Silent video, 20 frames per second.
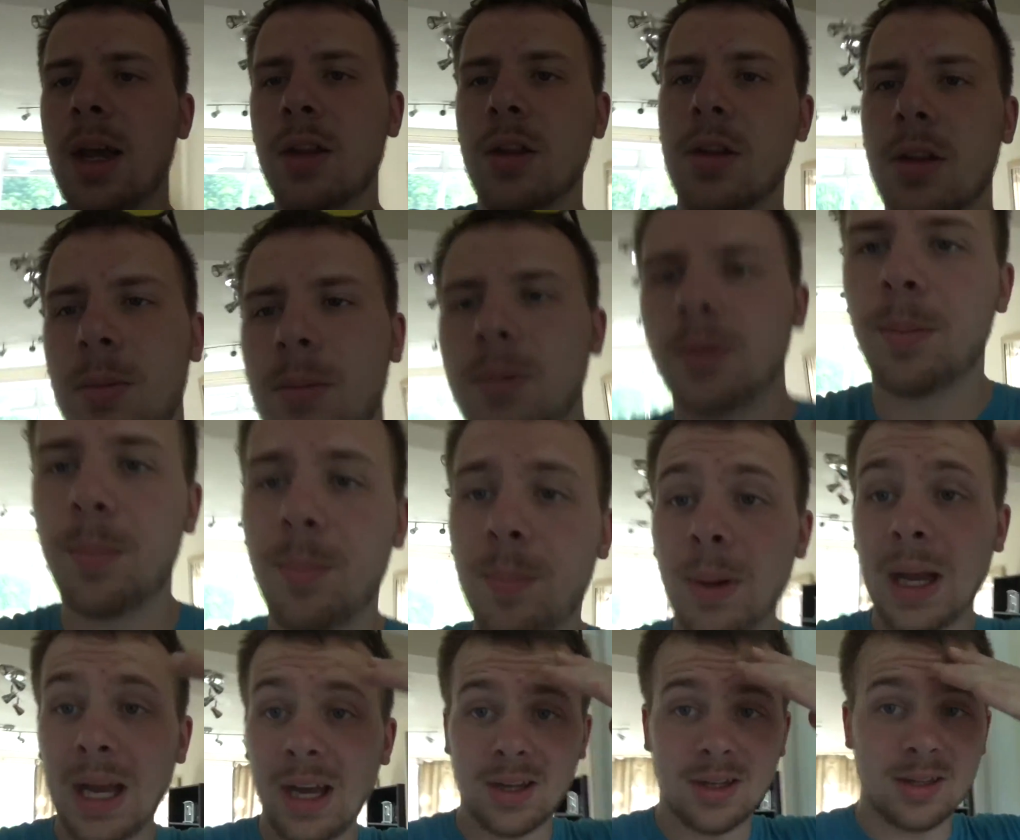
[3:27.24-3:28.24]
so we're
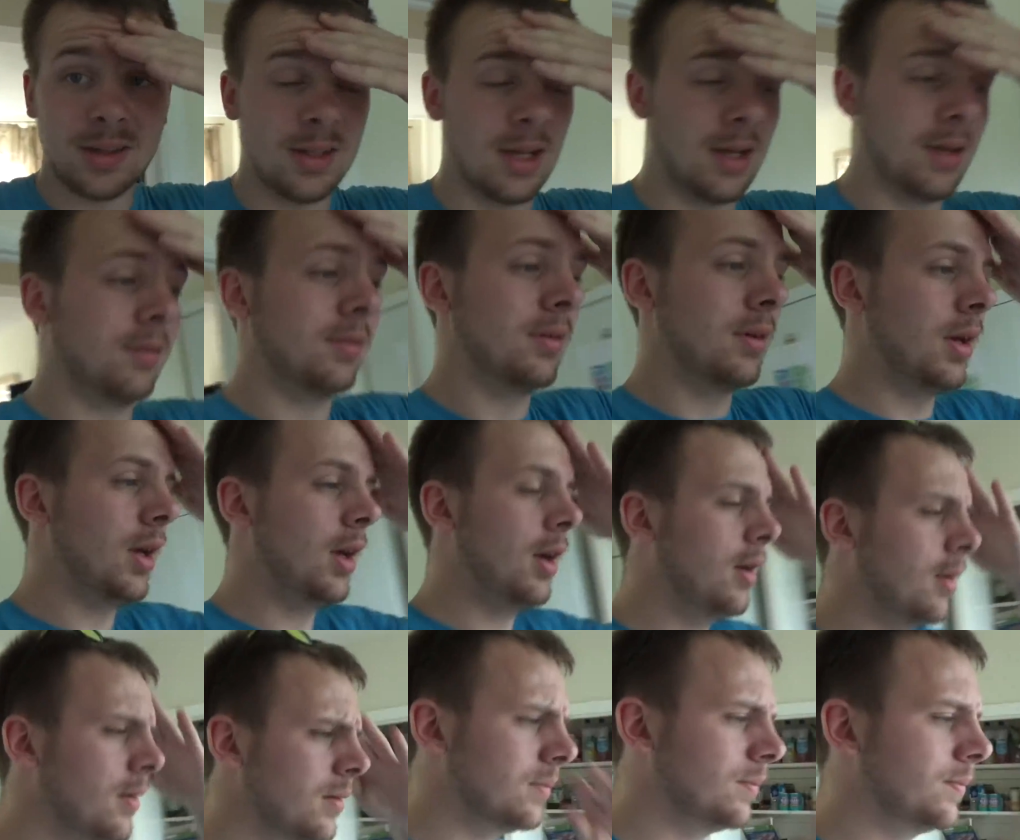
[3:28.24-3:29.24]
back now.
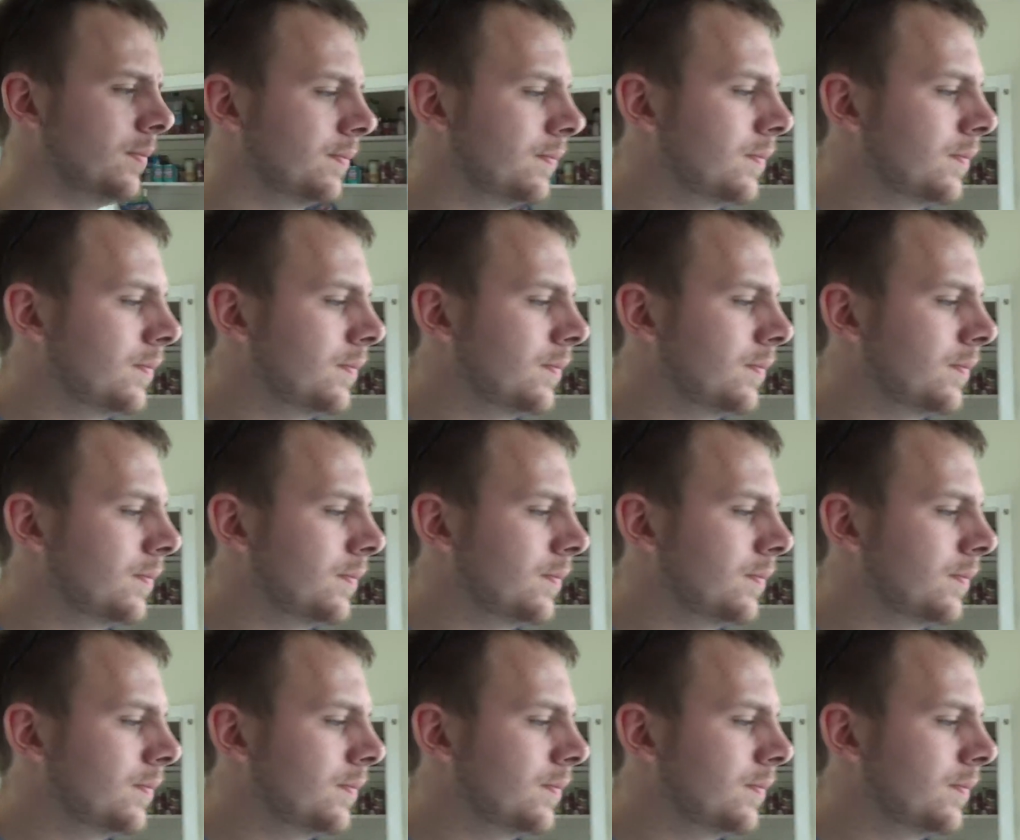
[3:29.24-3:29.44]
Um,